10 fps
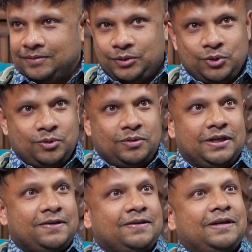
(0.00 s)
So
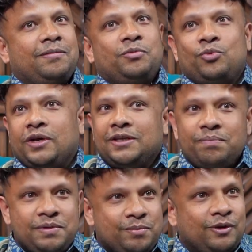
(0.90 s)
that's where the
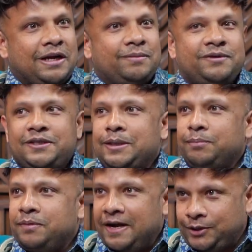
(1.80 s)
people have
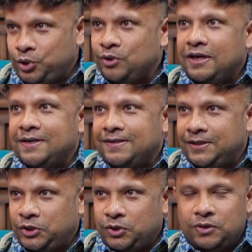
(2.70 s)

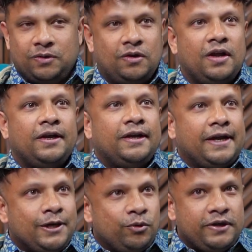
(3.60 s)
self-actualization,
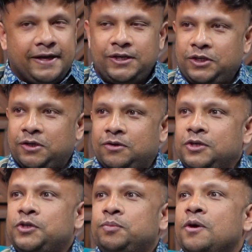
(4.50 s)
education,
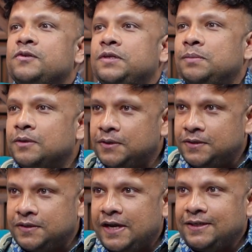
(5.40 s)
responsible
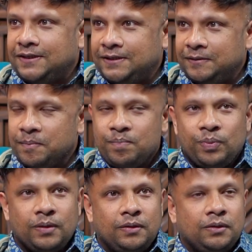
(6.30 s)
society,
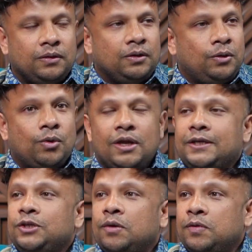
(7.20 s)

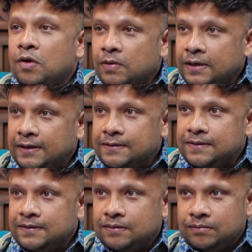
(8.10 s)
quality of
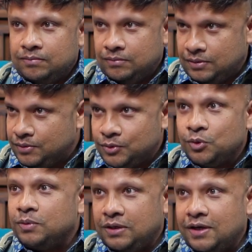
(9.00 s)
governance,
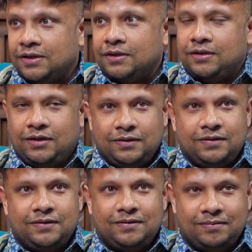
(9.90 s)
so many other
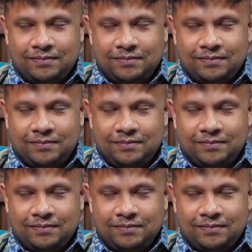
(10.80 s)
things.